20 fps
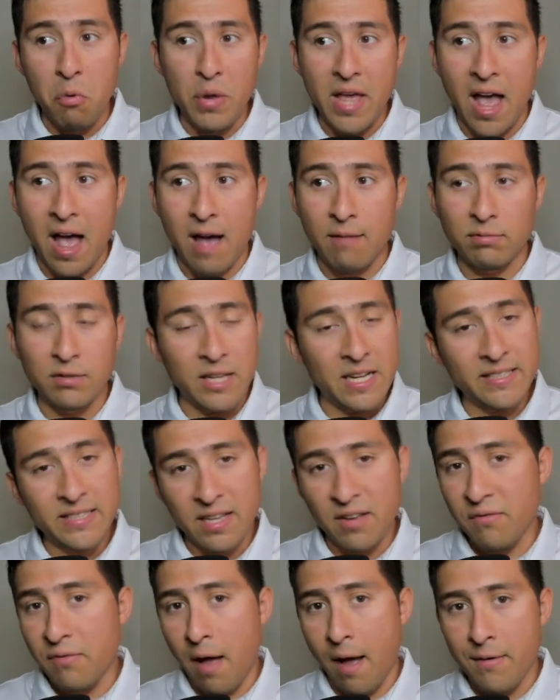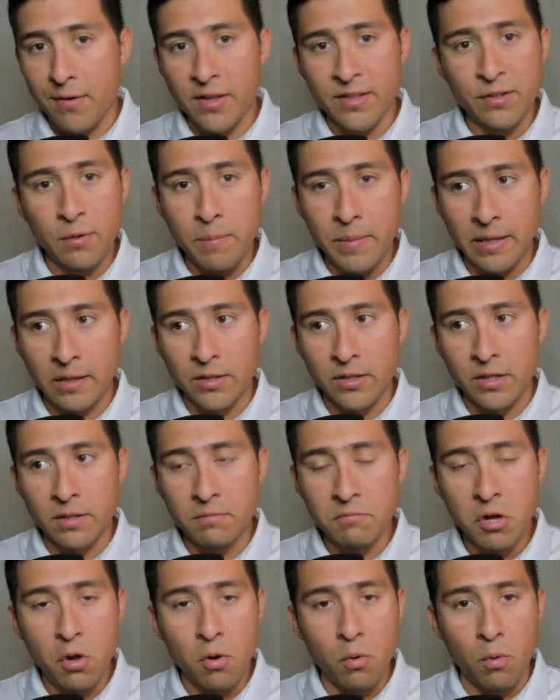have less than 500
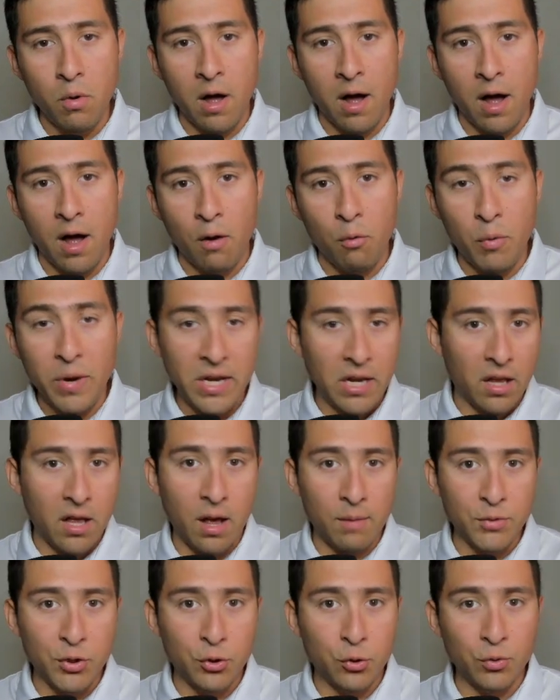million, when it comes to